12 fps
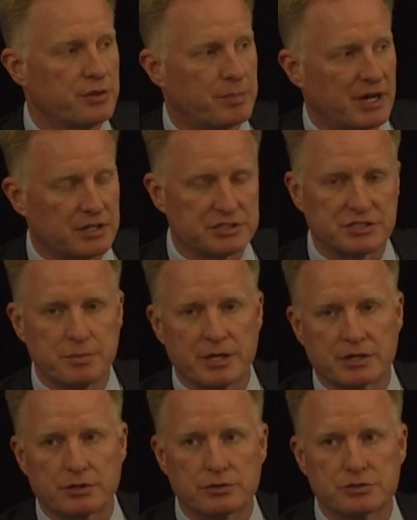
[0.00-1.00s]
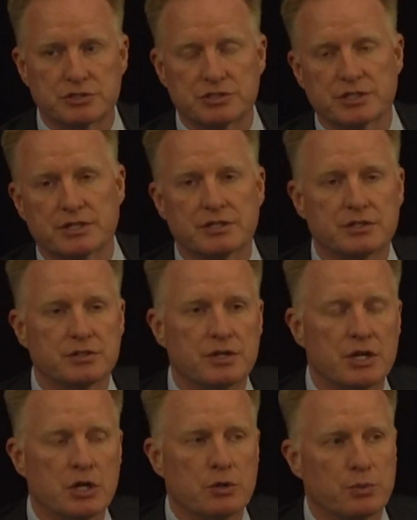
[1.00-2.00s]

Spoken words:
the policymakers and